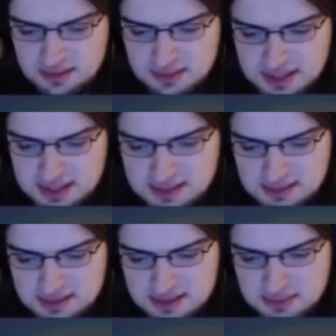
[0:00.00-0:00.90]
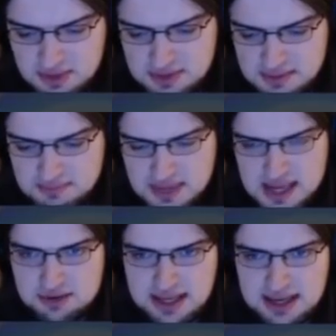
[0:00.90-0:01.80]
the Thunderbolt. It
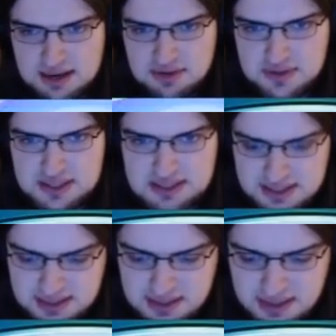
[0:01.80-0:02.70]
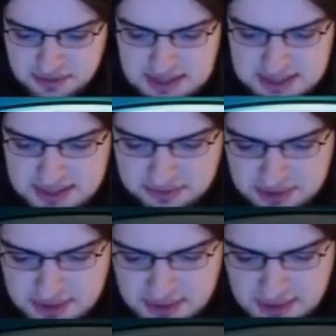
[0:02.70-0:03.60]
may knock it out if it's offensive.
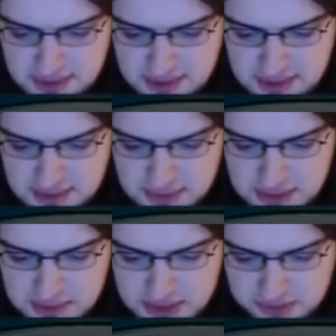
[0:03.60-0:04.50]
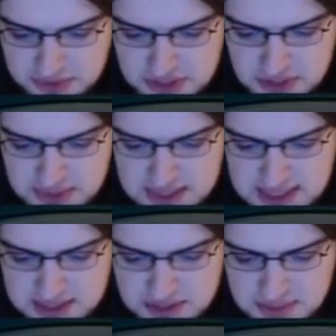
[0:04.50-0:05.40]
But I will go for a Stomping
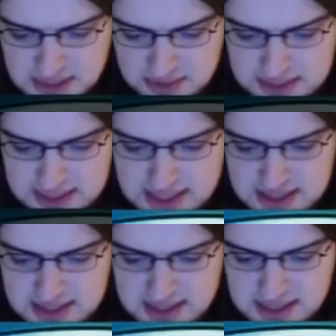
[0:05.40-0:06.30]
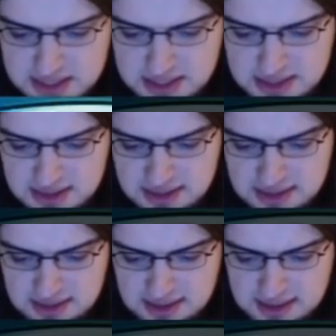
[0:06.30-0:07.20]
Tantrum here into the Aegislash.
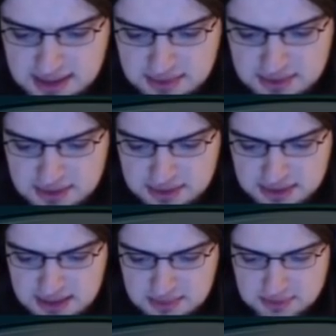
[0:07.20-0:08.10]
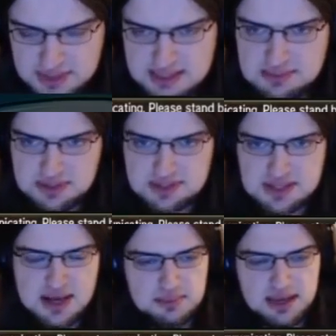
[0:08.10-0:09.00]
And I will Thunderbolt the Zapdos.
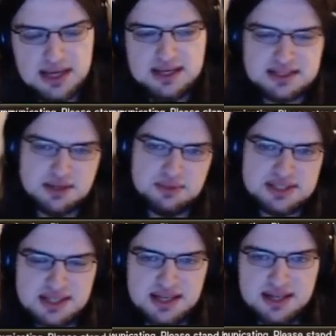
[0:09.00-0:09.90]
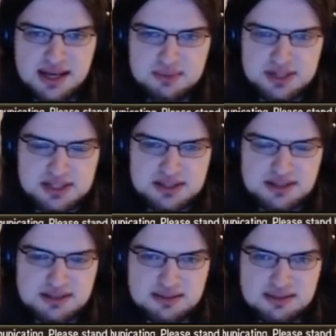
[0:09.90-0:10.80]
Mainly because I want to learn how much
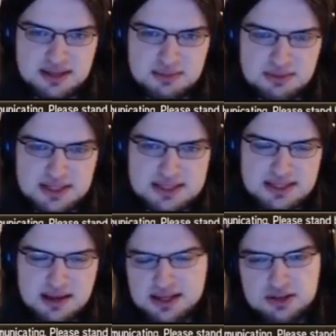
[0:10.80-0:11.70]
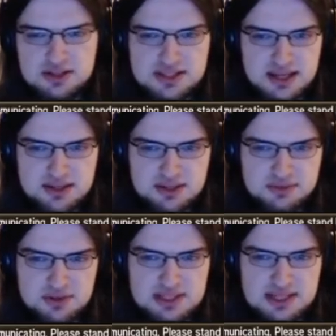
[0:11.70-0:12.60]
the Thunderbolt does. So I could
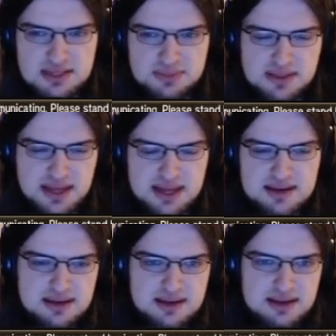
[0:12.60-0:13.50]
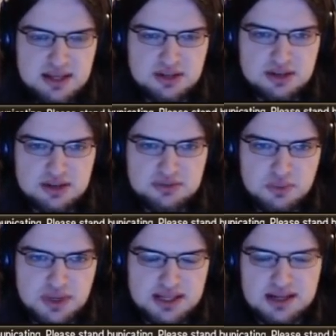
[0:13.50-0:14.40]
have Rock Slid, but then he could go for
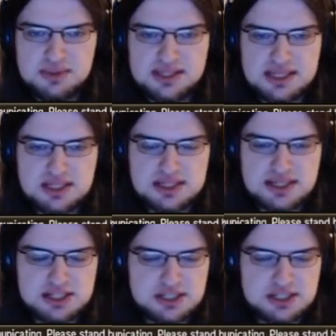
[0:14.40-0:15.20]
White Guard with his Aegislash